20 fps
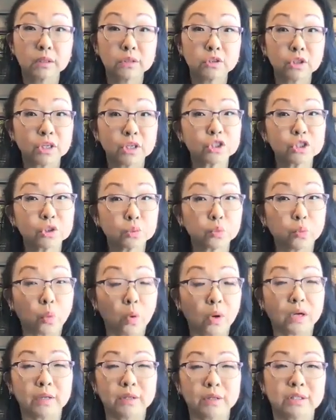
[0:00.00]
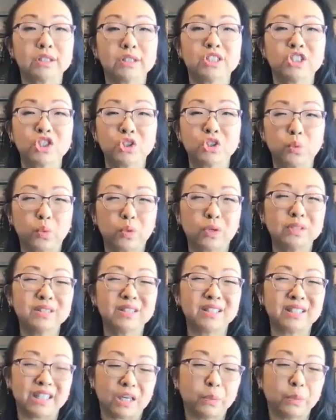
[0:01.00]
Not just one
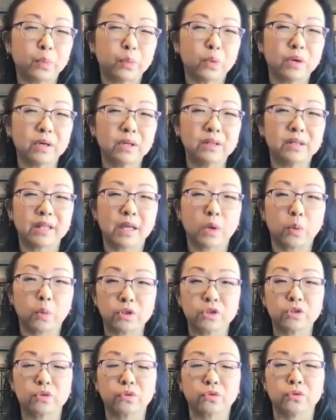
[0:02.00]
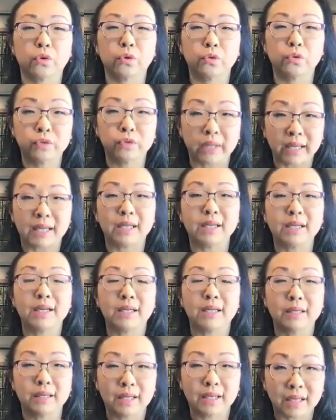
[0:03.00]
deep one that was groved in
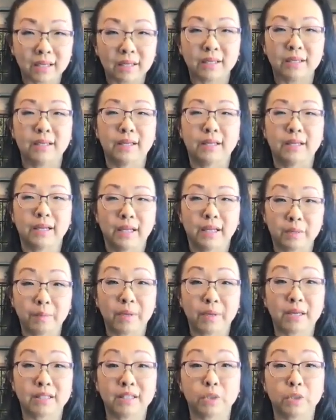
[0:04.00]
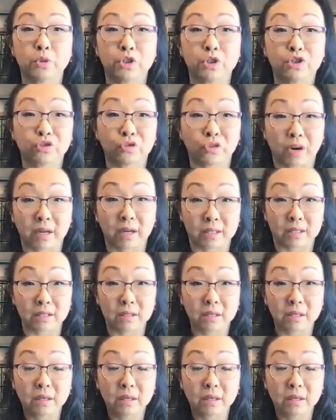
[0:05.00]
and in because they were just trying